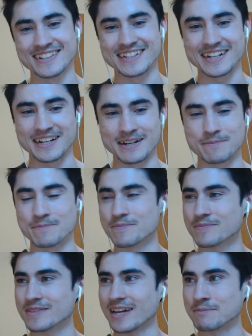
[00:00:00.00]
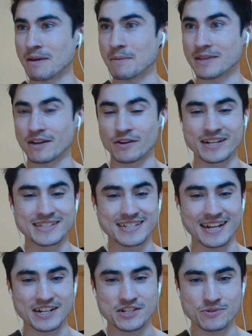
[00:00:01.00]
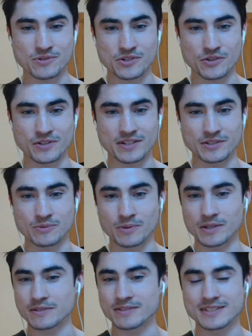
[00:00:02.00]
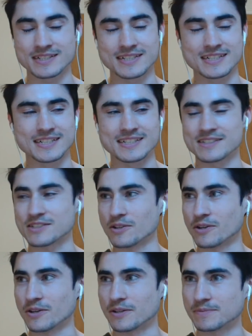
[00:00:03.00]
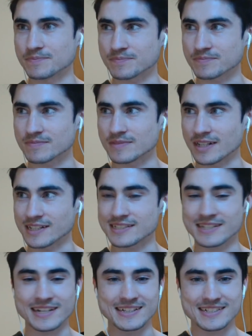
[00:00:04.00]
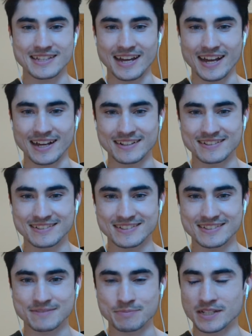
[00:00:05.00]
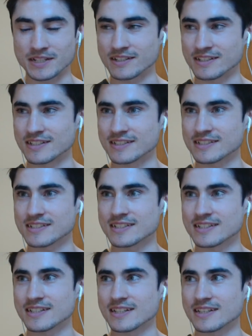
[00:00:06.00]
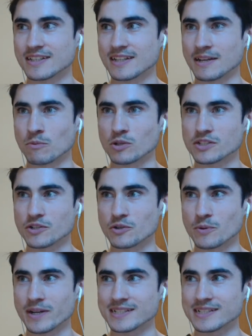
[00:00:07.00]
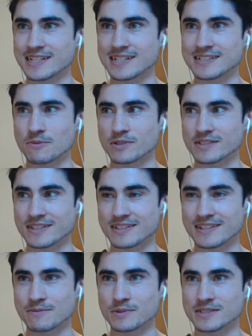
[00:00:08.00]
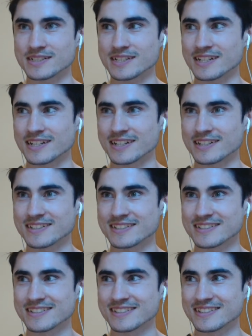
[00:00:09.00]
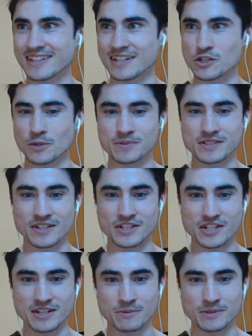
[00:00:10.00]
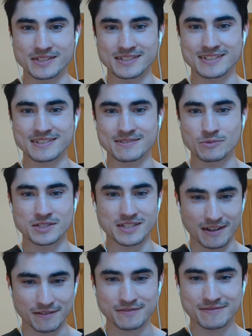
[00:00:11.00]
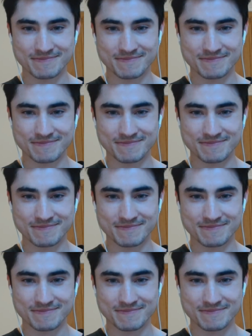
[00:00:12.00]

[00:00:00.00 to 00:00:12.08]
And maybe they're an international student as well. So let's dig into that because it wasn't always easy, was it? It was, yeah, job searching was tough.